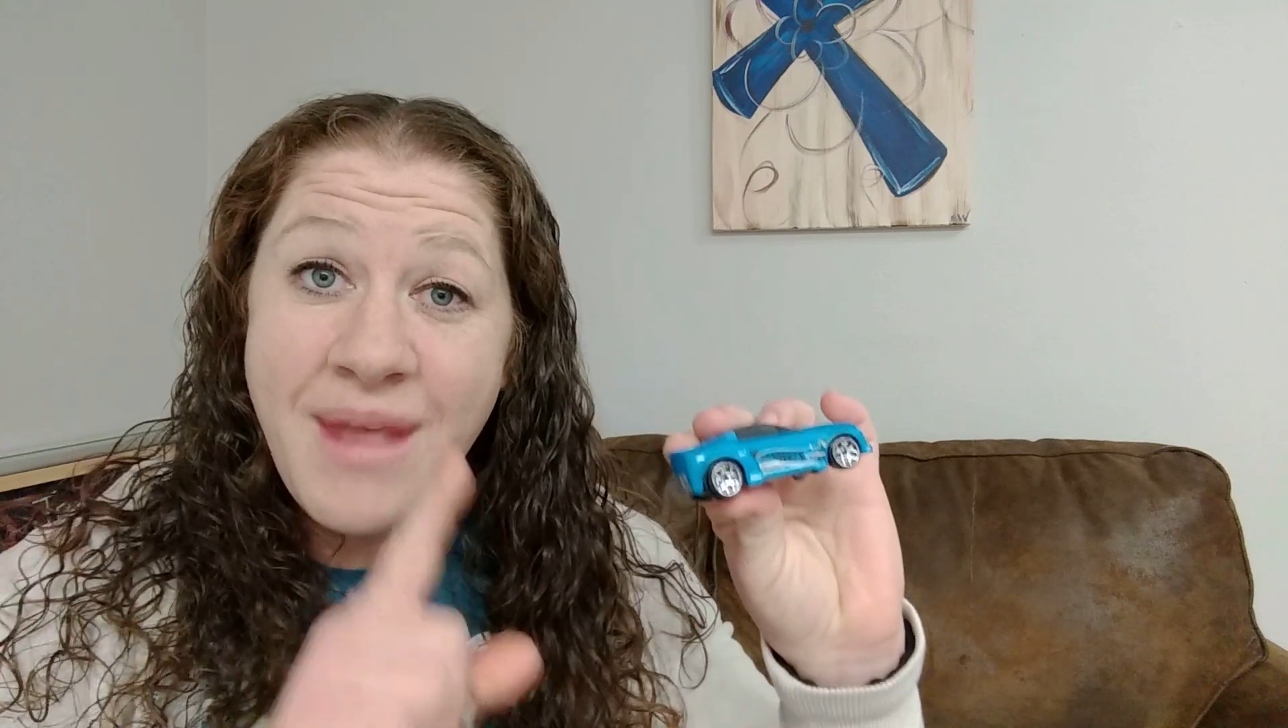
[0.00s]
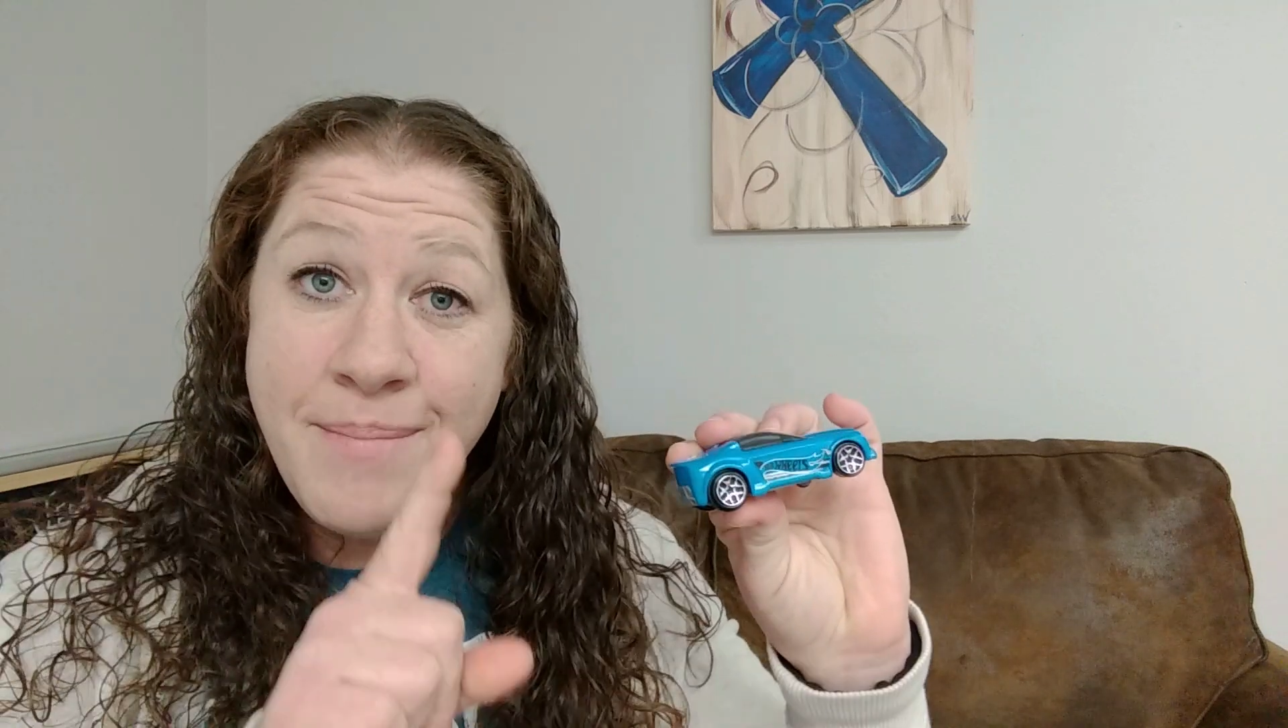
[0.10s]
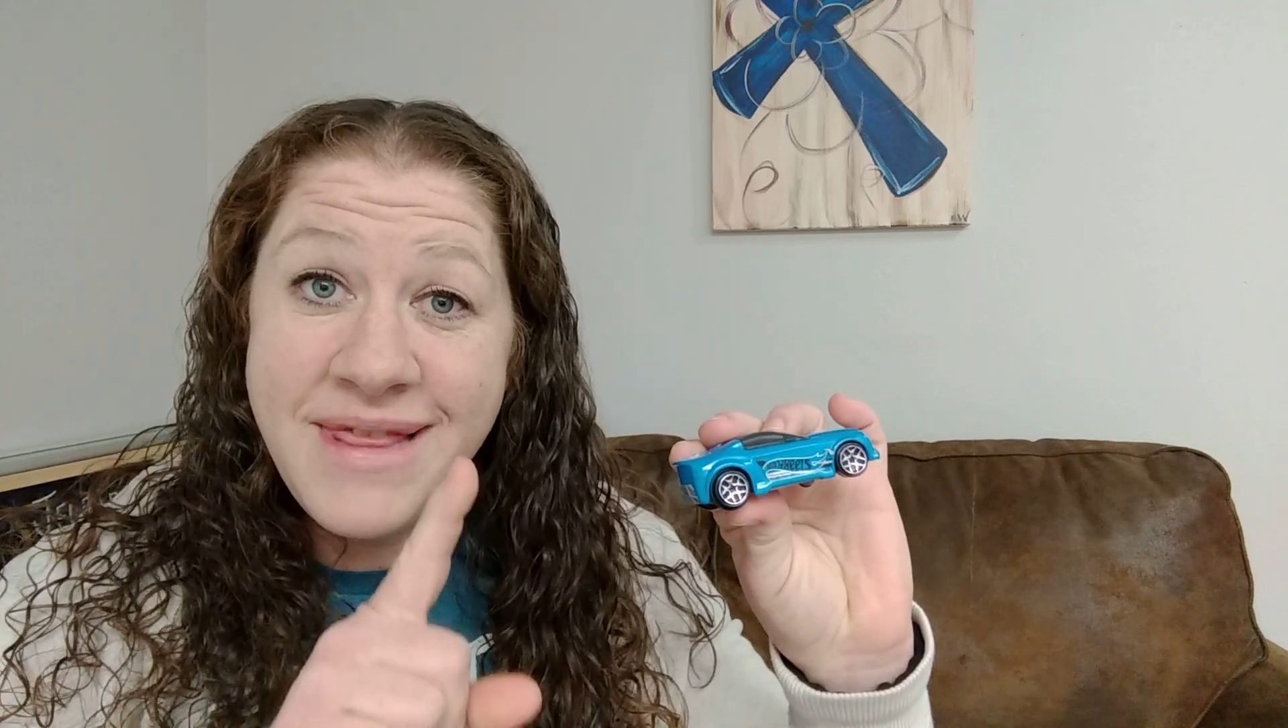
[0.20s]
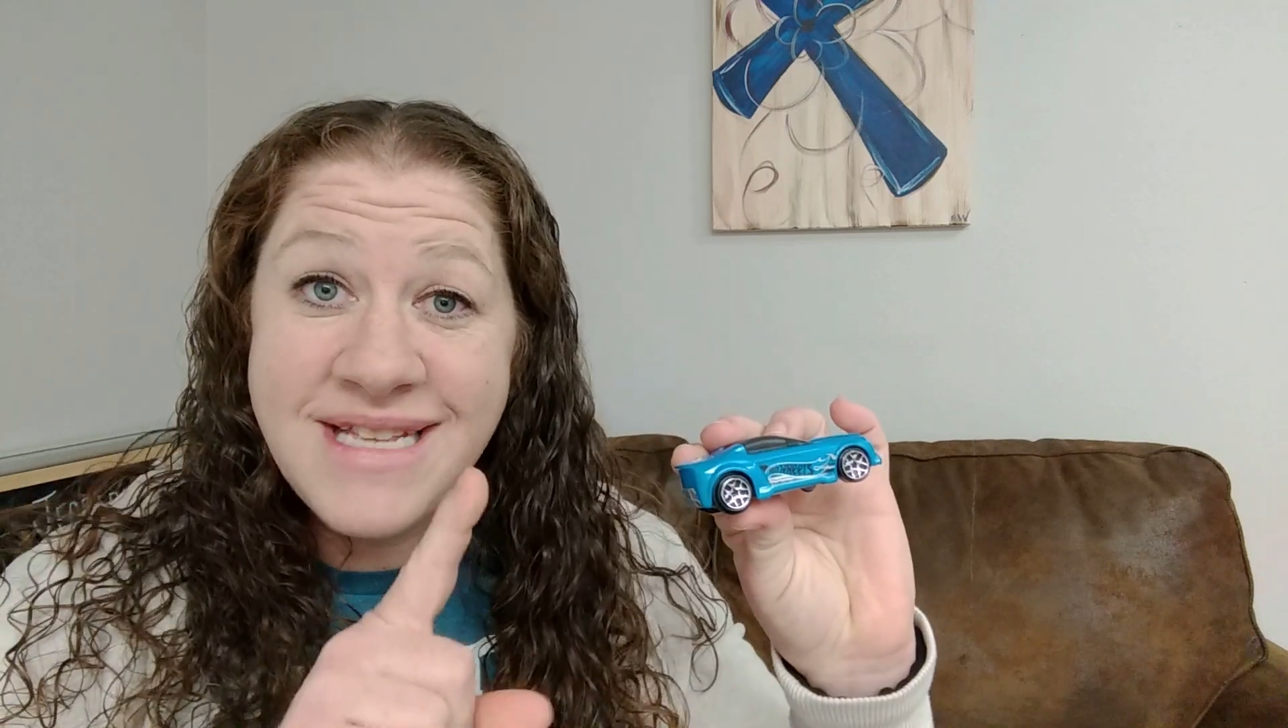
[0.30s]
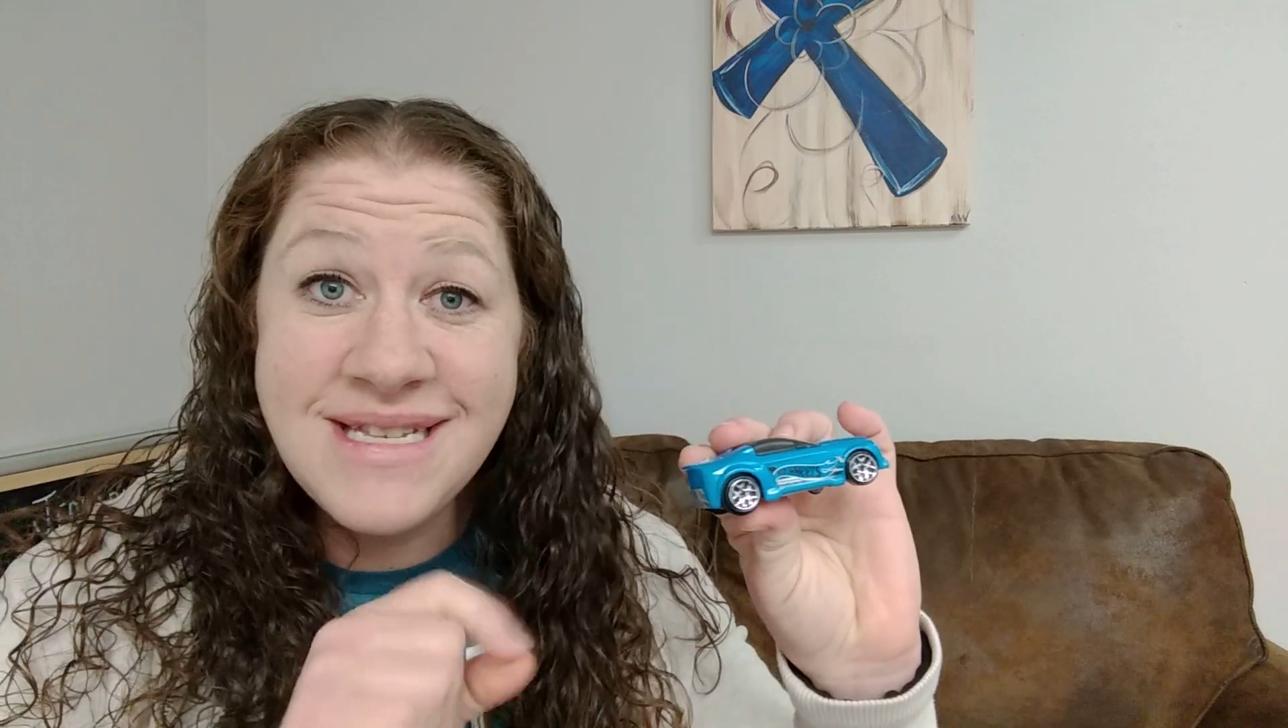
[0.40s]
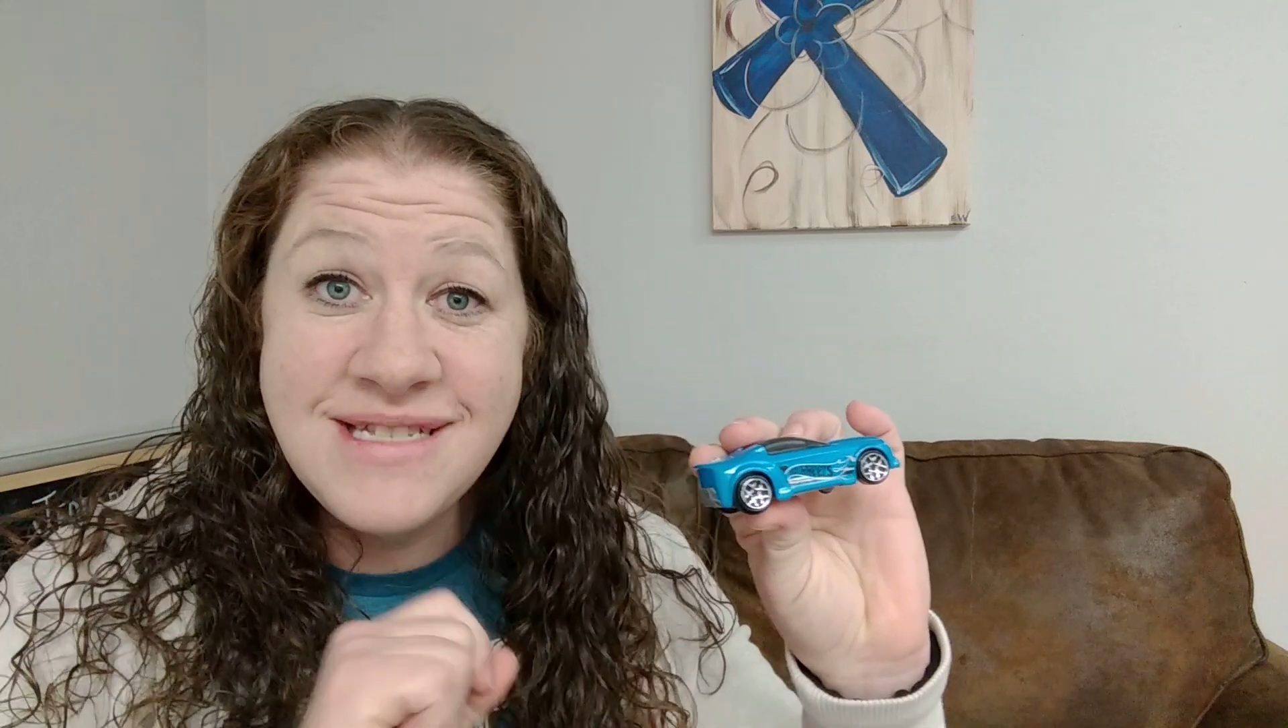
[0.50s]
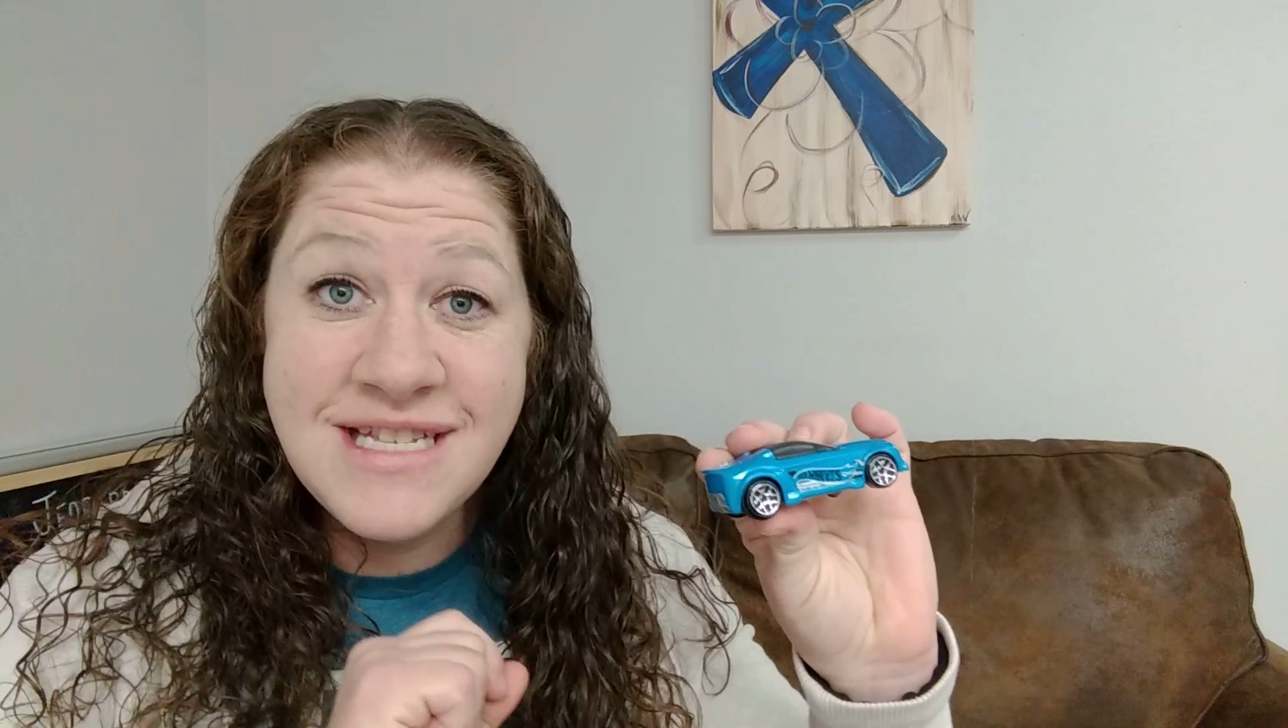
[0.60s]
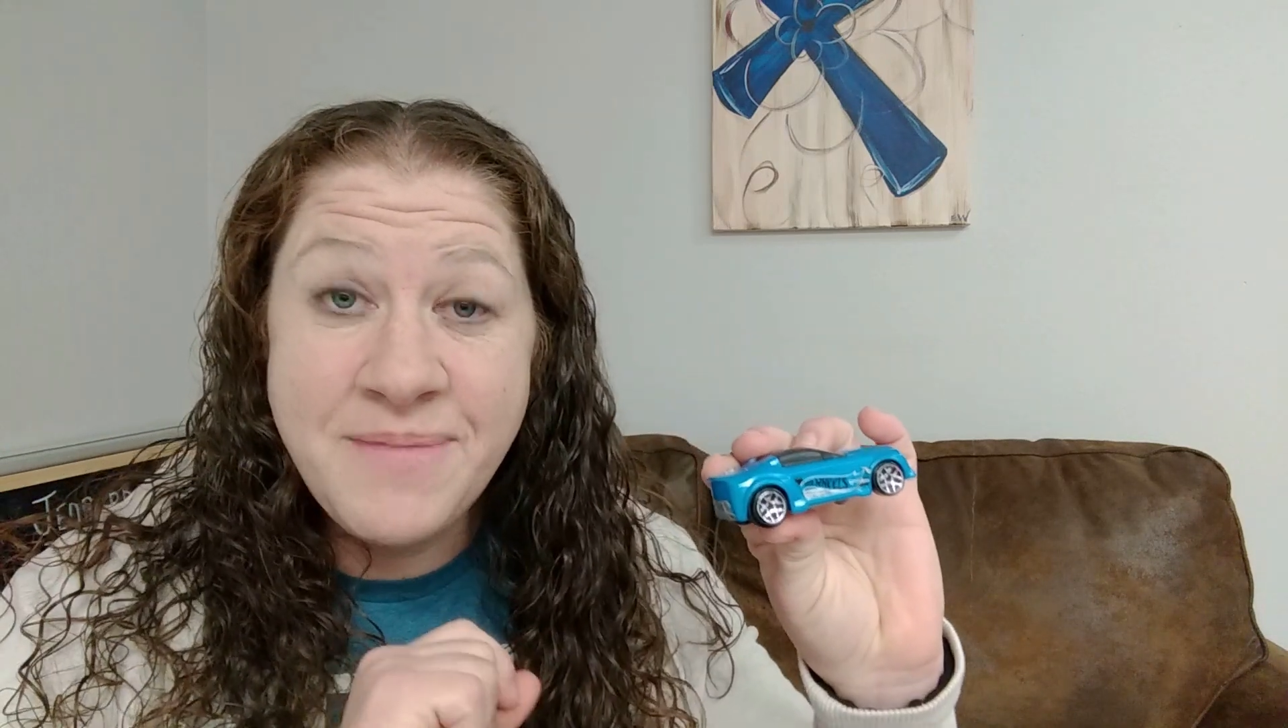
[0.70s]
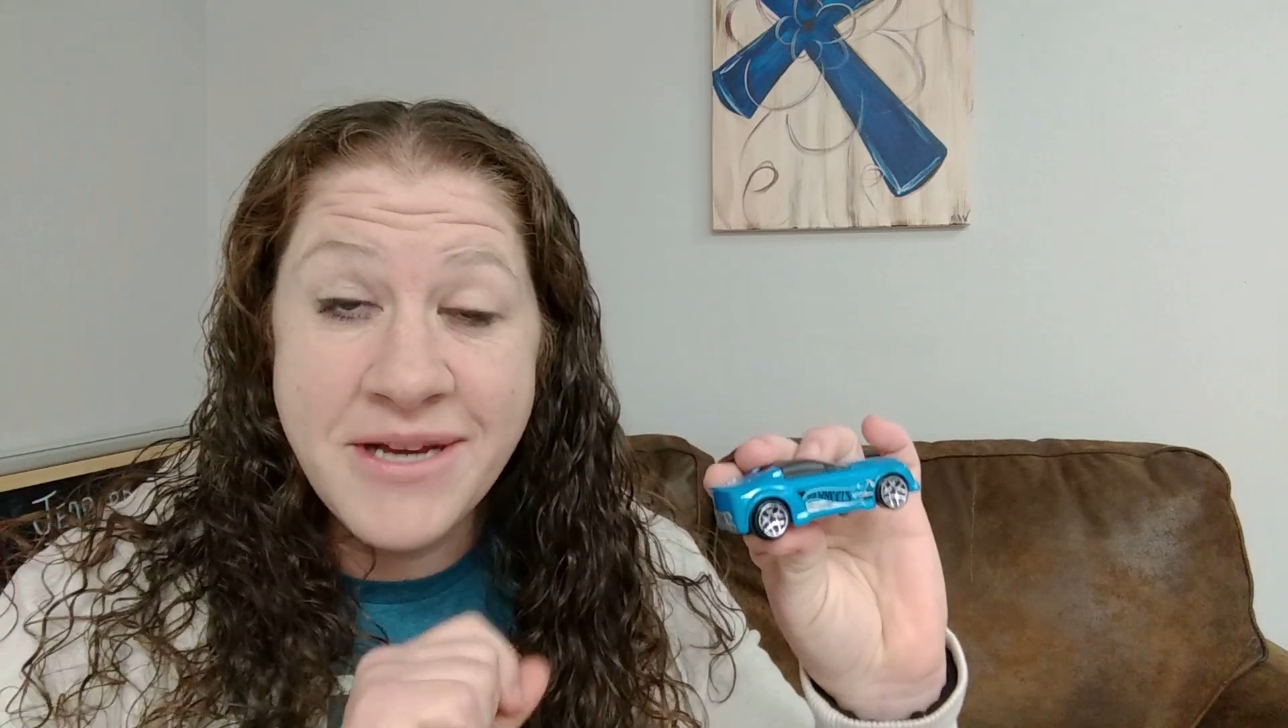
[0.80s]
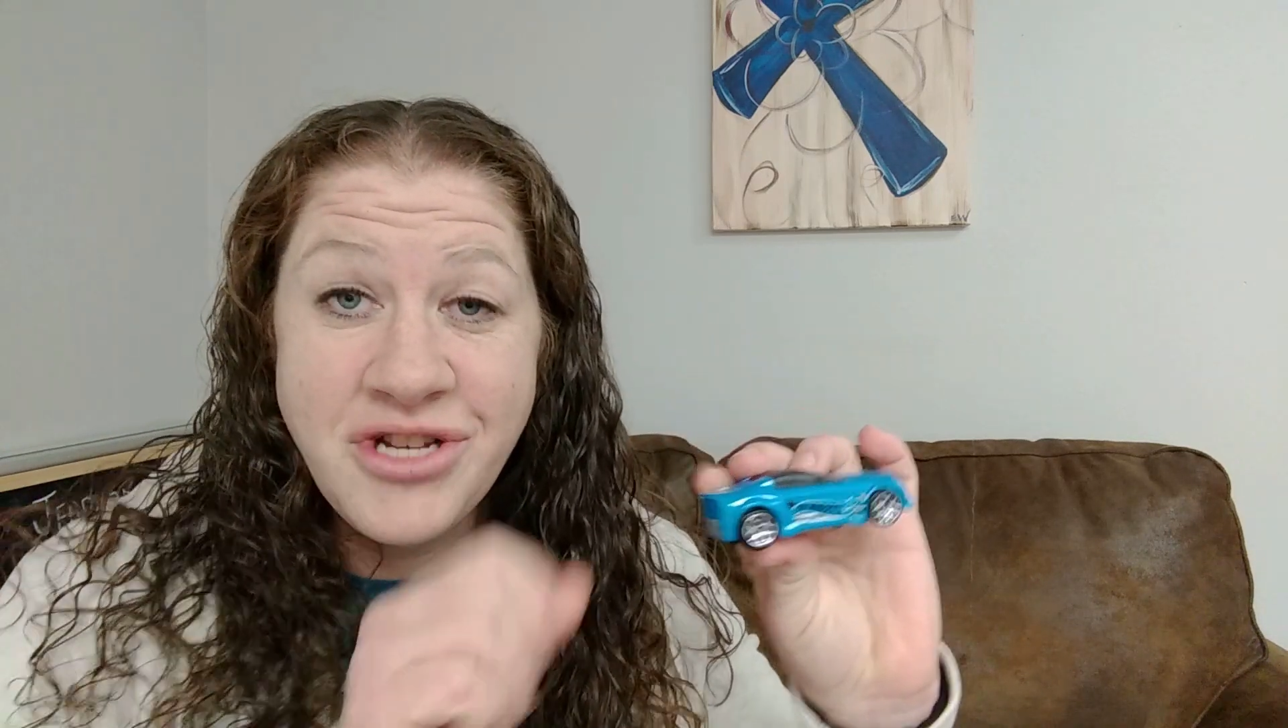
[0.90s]
but this is a
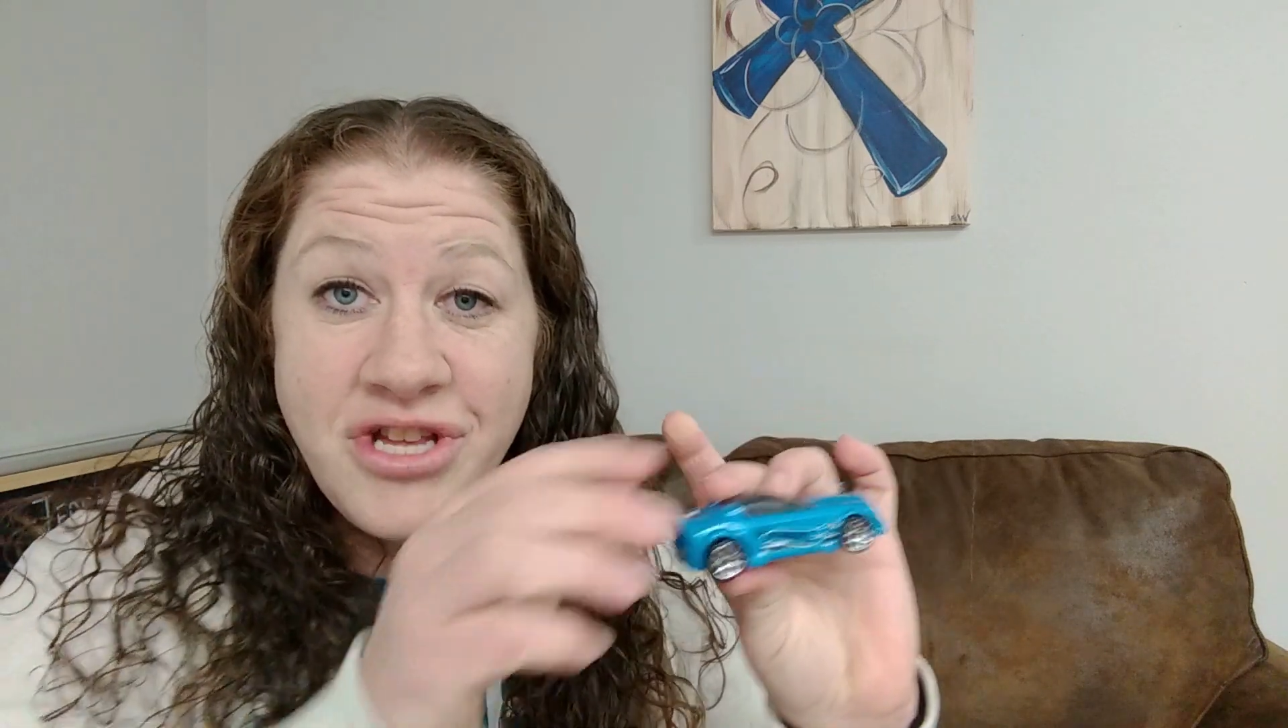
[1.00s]
special